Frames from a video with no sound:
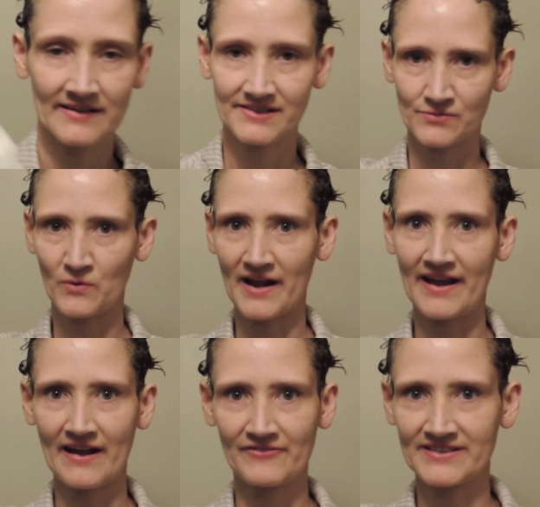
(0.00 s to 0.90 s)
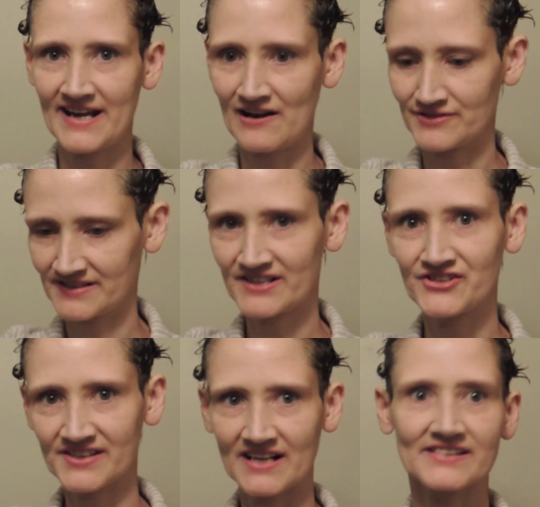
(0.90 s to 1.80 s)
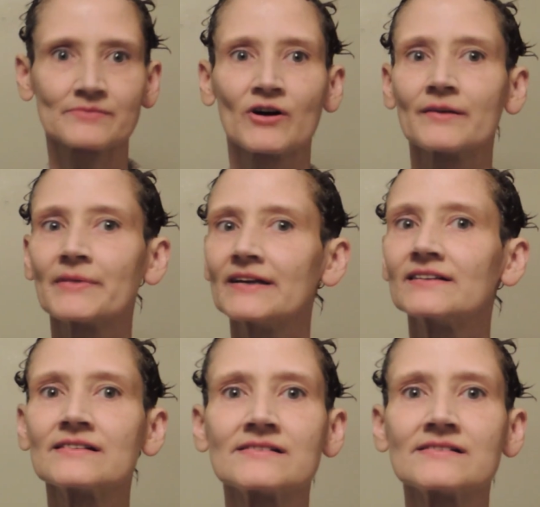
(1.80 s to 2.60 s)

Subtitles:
This is why I have the towels, because I just got some on me.